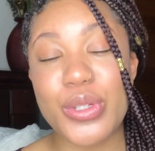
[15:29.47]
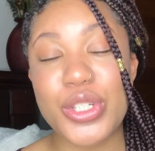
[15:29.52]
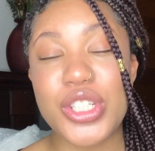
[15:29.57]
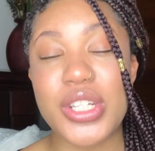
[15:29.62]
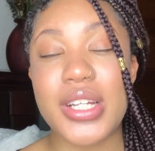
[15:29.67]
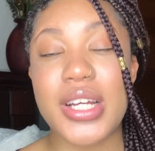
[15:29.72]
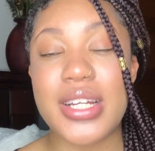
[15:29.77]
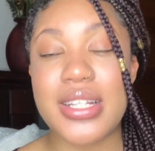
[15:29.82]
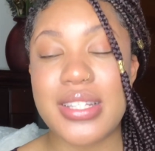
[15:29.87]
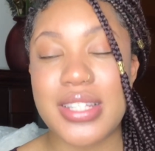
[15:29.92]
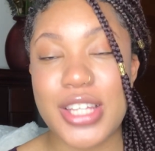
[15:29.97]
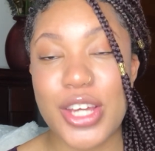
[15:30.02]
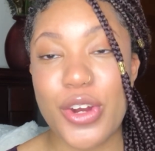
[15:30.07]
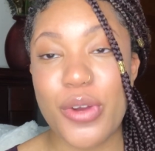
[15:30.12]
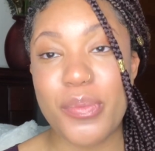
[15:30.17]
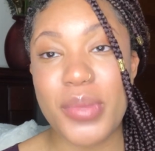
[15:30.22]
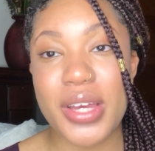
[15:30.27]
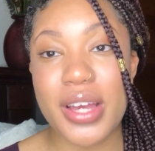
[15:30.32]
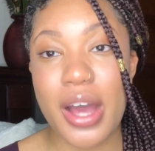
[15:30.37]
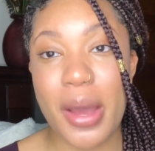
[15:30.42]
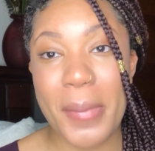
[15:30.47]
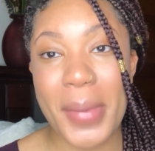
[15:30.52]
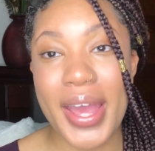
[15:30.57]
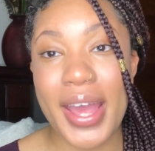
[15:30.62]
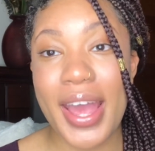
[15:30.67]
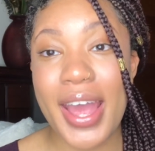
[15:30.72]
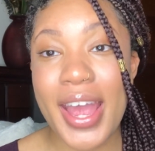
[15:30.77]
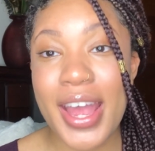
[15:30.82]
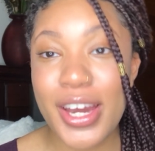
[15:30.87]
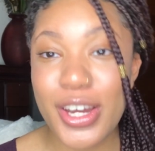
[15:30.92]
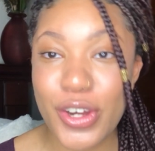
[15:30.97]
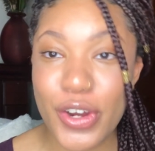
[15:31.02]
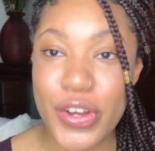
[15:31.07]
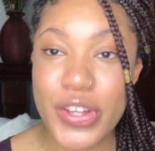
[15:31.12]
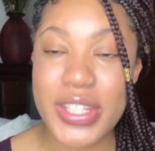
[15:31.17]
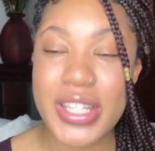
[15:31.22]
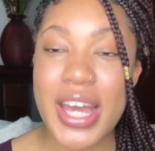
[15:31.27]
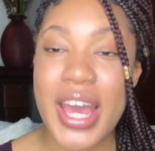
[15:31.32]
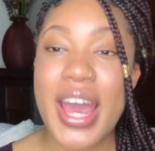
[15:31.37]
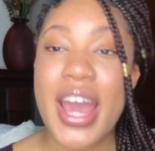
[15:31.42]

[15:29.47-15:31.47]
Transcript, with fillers: should consider becoming a nurse.